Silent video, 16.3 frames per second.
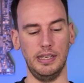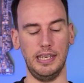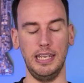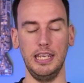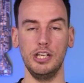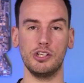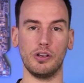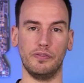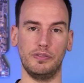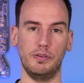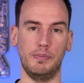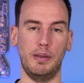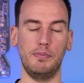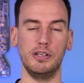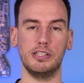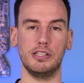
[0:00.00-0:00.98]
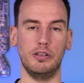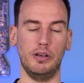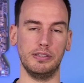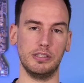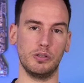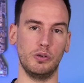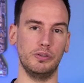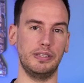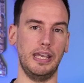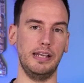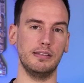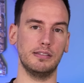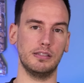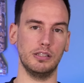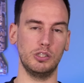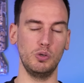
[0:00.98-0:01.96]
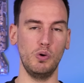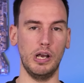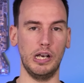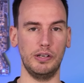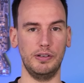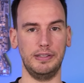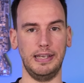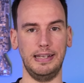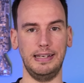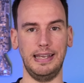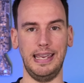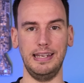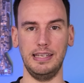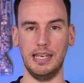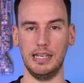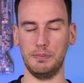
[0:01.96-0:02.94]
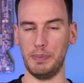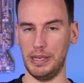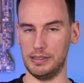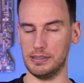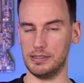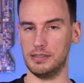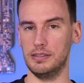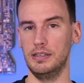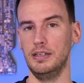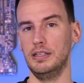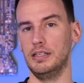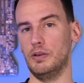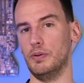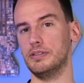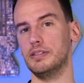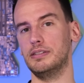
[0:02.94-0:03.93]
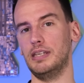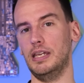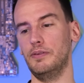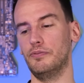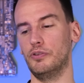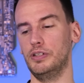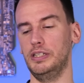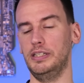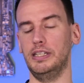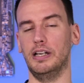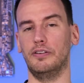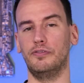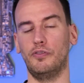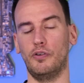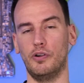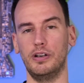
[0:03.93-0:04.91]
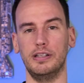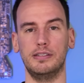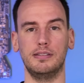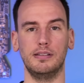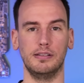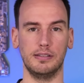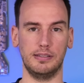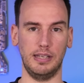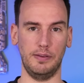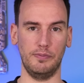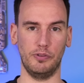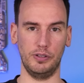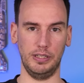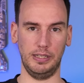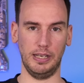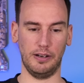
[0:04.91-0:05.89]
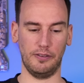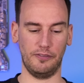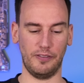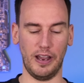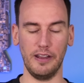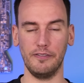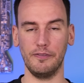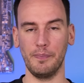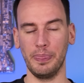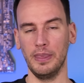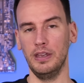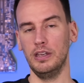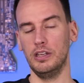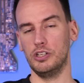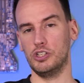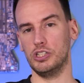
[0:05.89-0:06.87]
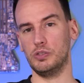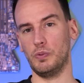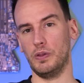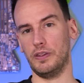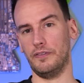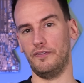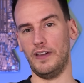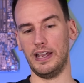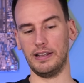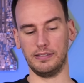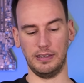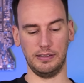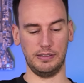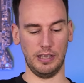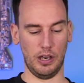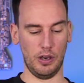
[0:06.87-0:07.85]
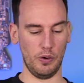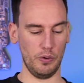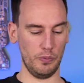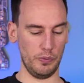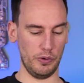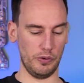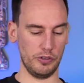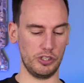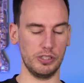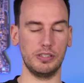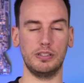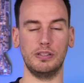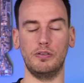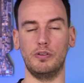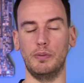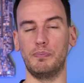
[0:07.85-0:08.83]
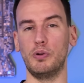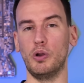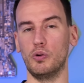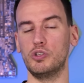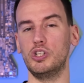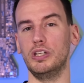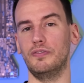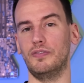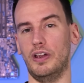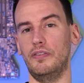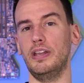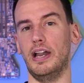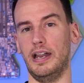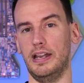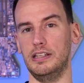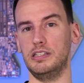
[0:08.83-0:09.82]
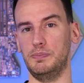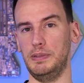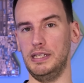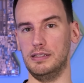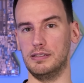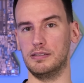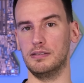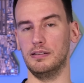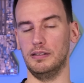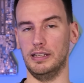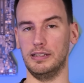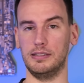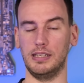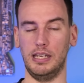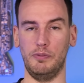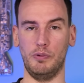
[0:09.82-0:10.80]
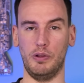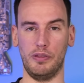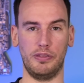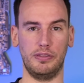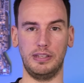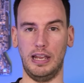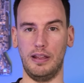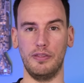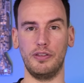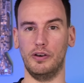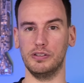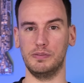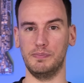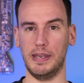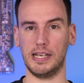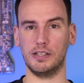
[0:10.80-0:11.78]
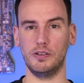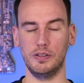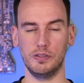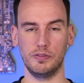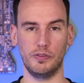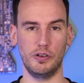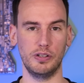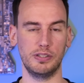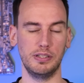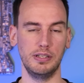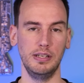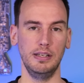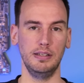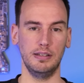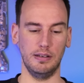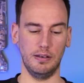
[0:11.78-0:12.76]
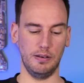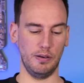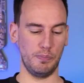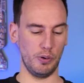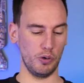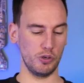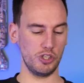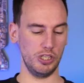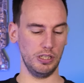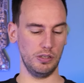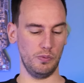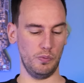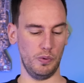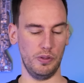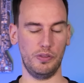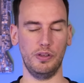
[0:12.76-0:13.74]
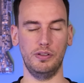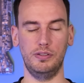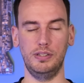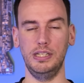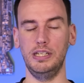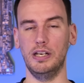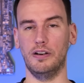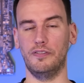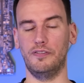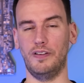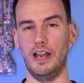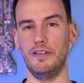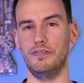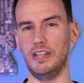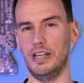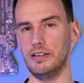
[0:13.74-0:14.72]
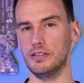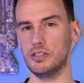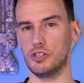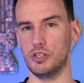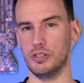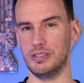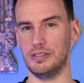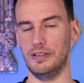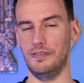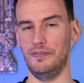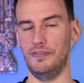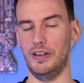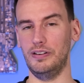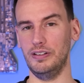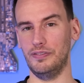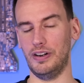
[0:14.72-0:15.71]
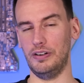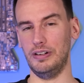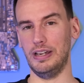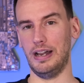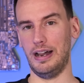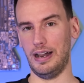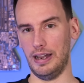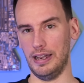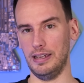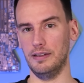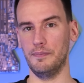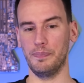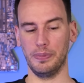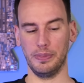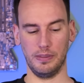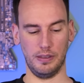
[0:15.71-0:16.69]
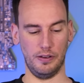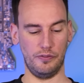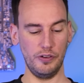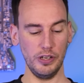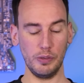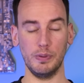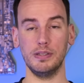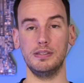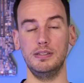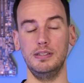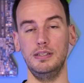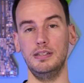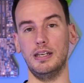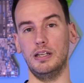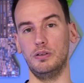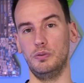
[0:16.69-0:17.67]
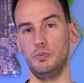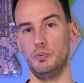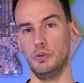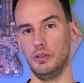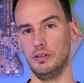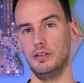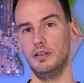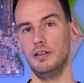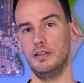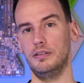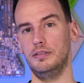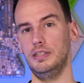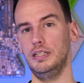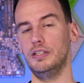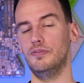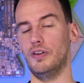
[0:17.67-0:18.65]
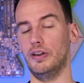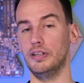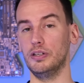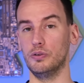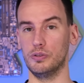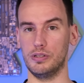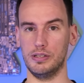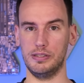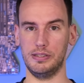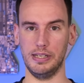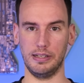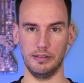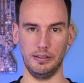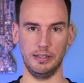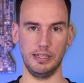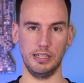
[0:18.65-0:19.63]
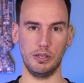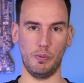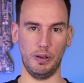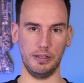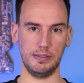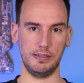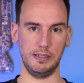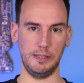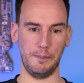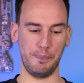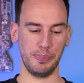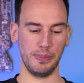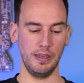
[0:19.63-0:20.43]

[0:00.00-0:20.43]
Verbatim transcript: Each of the memory slots contains 288 pins. That was the same for DDR4, it's still the same for DDR5, just with the fact that now we're just approaching very high speeds, let's say with 10,000 megatransfers, uh, approaching with DDR5, that is just very, very high uh, frequency and will need very good signaling quality.